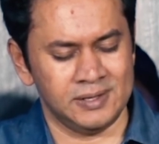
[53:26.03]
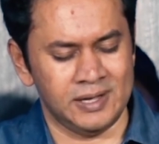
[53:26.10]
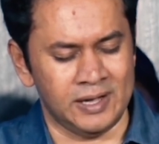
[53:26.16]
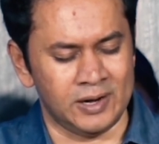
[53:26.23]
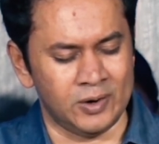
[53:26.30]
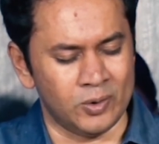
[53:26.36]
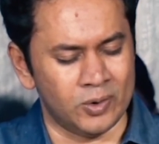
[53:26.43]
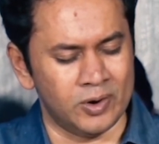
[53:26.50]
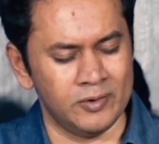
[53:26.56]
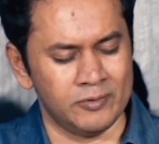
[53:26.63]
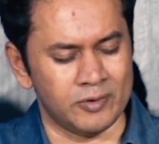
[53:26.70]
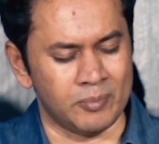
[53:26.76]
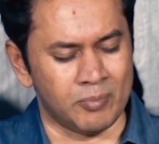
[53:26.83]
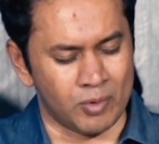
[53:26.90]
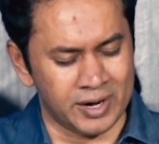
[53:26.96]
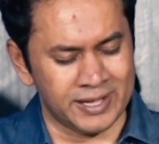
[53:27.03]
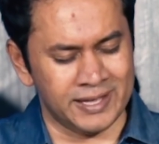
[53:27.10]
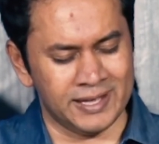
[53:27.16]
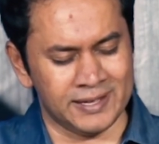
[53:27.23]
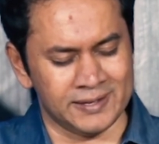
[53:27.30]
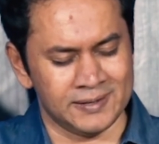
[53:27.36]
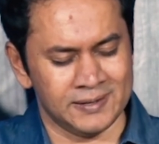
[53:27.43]
and Lord, for
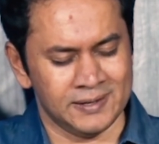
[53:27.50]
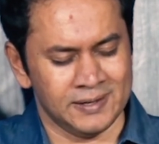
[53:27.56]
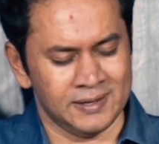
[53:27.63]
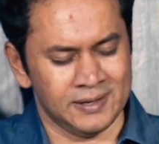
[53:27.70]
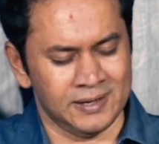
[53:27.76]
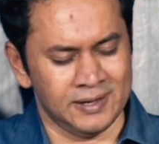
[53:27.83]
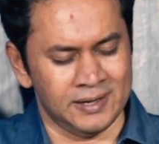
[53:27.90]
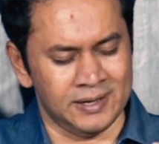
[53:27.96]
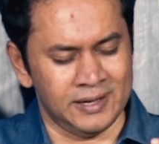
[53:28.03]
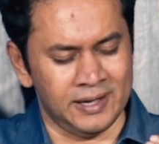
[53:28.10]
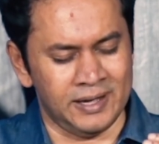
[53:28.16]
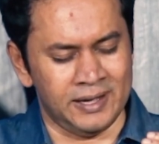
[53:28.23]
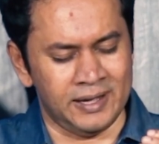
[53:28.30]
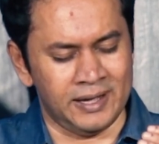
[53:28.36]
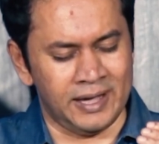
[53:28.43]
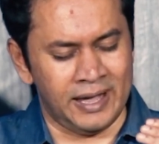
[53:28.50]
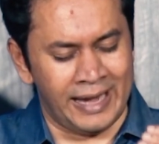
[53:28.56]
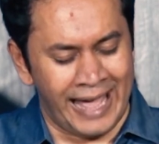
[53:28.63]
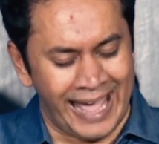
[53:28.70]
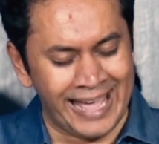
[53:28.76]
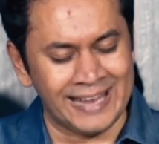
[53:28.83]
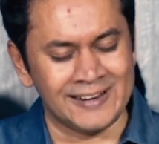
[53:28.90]
bringing a, a, an
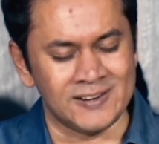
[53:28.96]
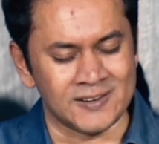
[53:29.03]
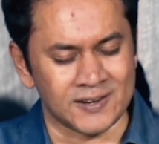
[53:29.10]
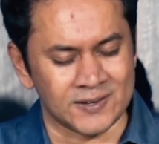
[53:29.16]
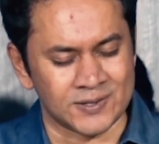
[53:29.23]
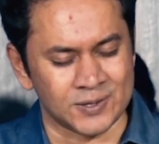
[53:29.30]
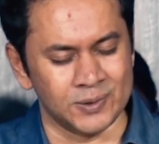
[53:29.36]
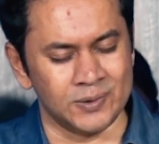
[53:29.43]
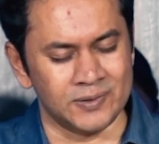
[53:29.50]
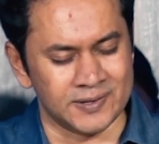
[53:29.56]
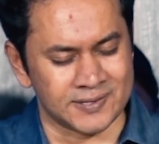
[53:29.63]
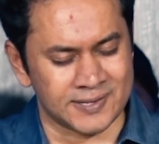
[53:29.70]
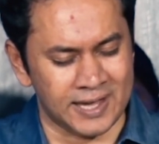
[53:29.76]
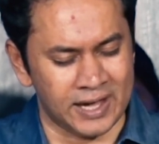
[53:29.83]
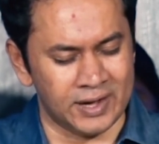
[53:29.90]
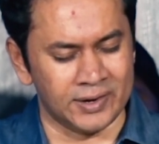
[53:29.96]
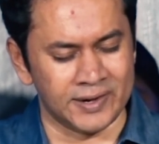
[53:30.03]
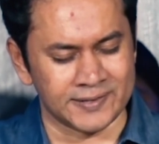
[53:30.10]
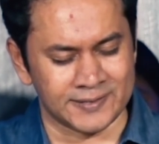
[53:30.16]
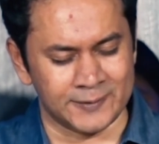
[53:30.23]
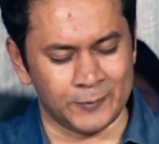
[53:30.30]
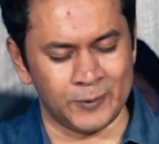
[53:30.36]
end to this
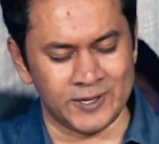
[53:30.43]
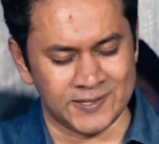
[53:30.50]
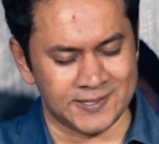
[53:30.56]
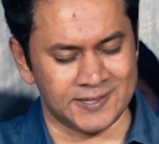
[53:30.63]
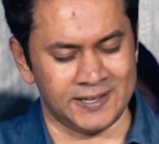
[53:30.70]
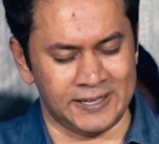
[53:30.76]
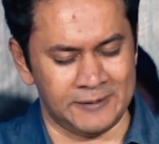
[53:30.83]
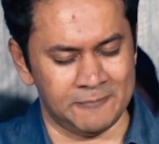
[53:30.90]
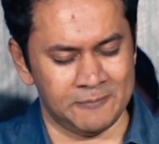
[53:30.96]
chaos that we see.